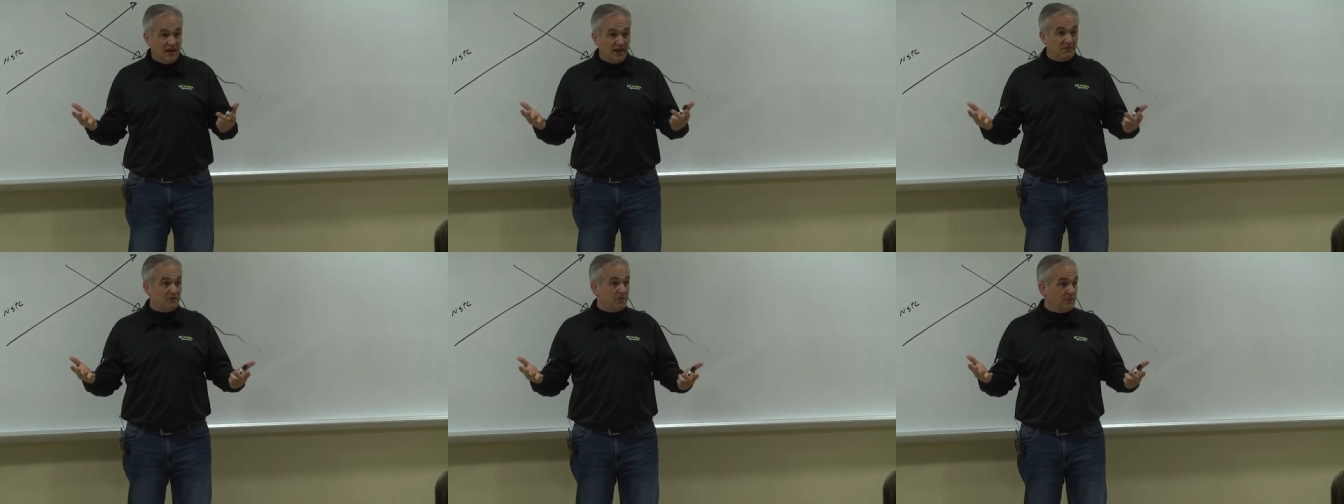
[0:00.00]

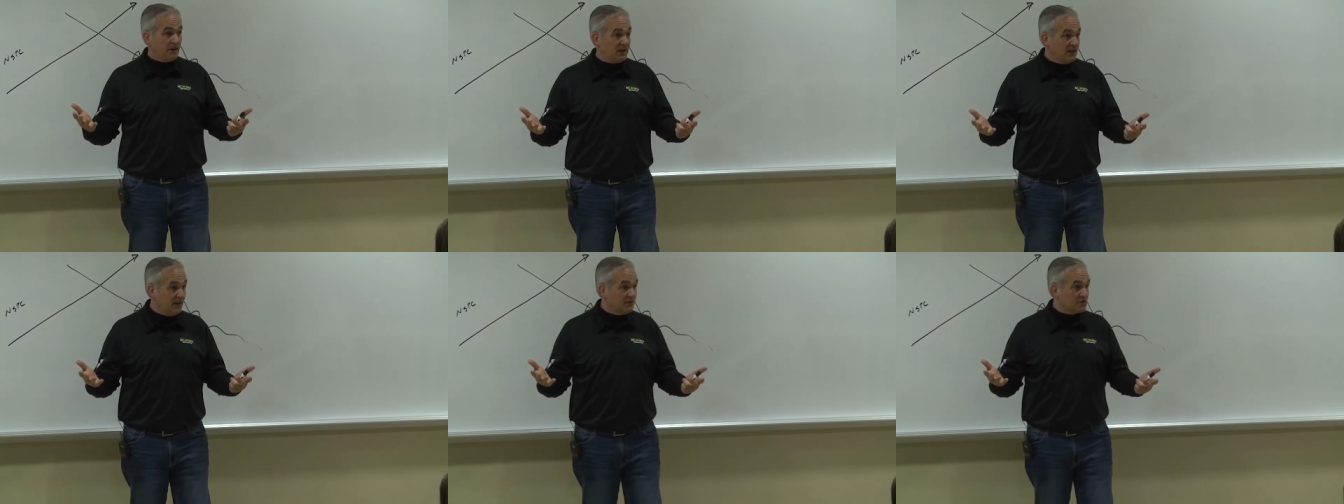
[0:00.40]

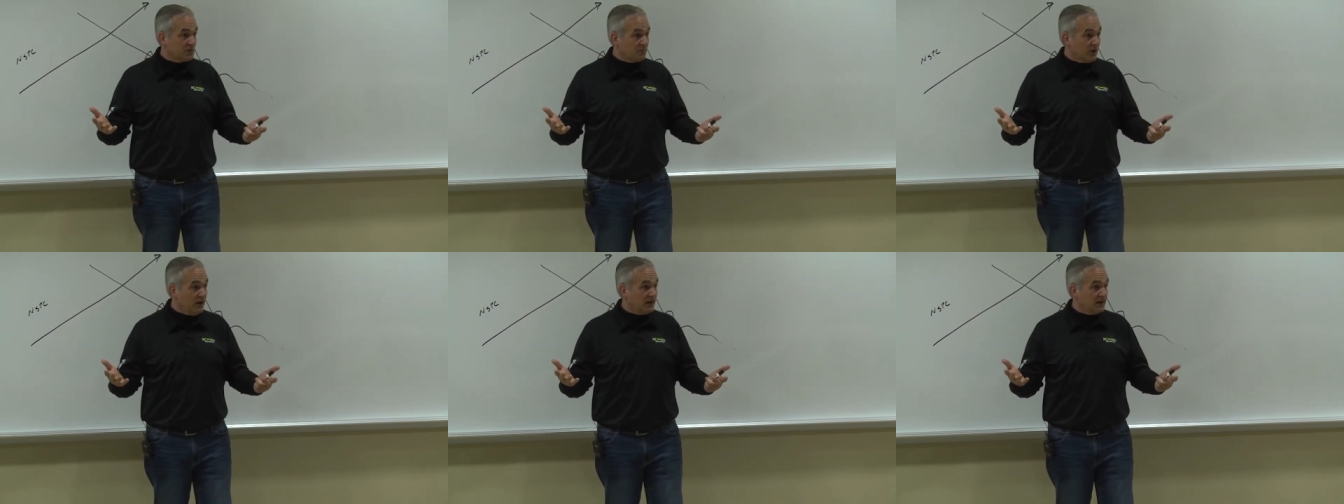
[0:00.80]
Everybody loves
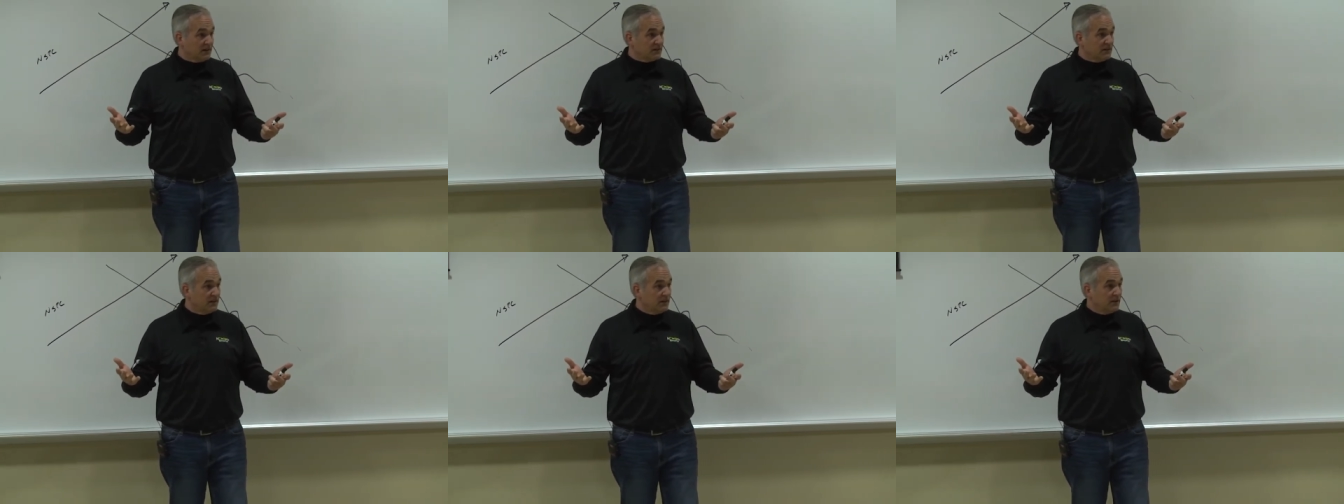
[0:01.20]
the
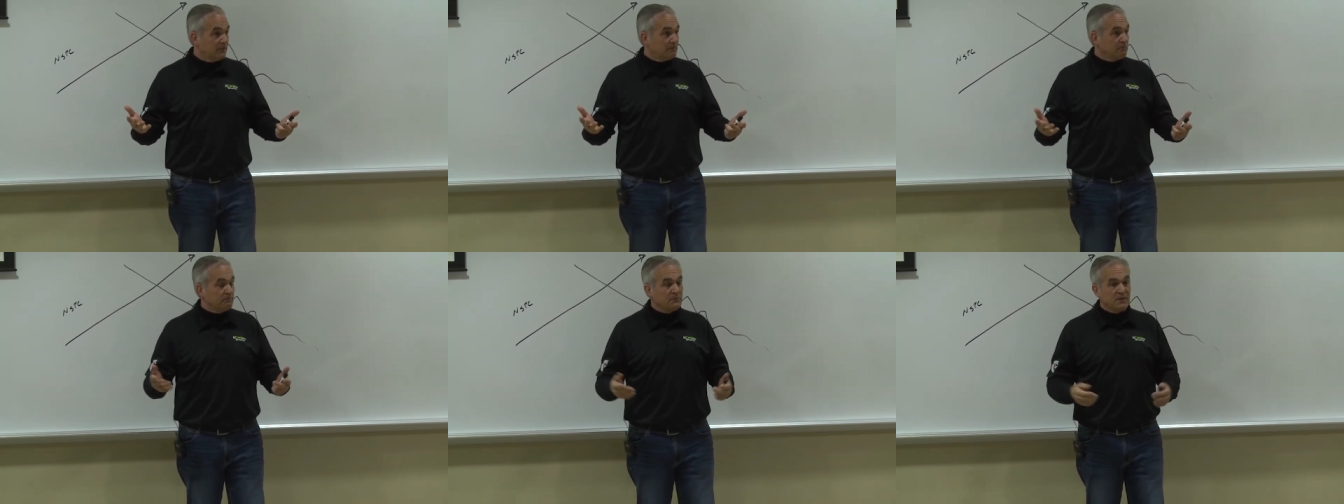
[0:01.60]
product
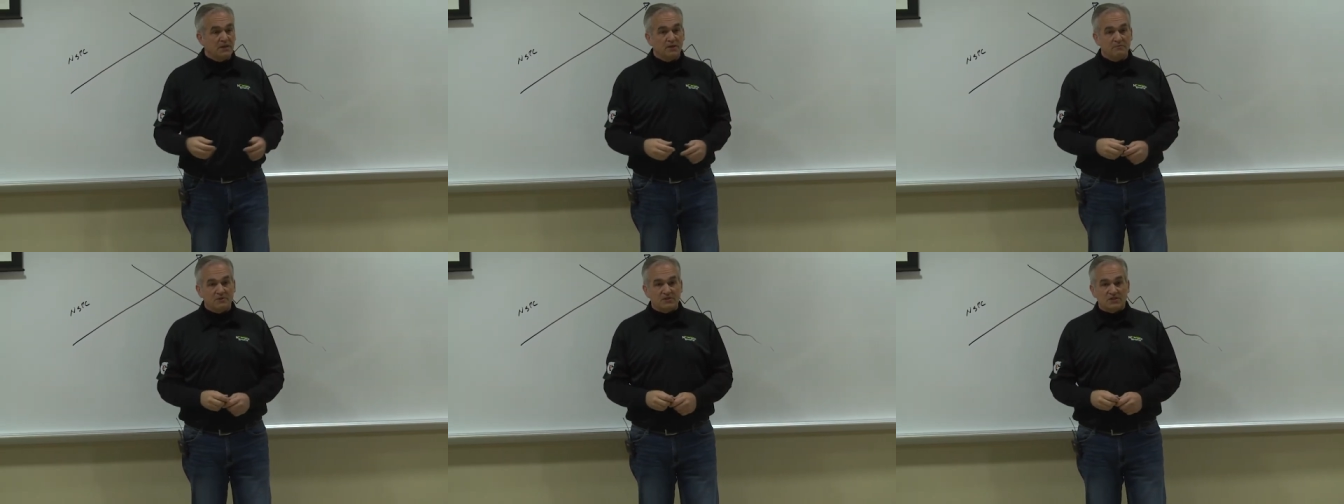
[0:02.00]

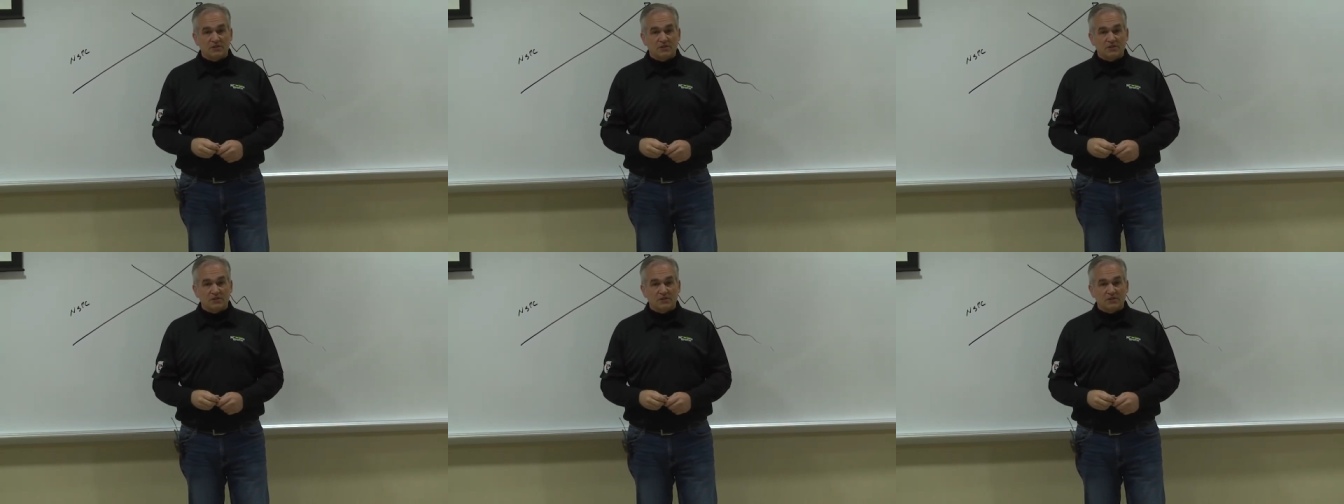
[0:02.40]
but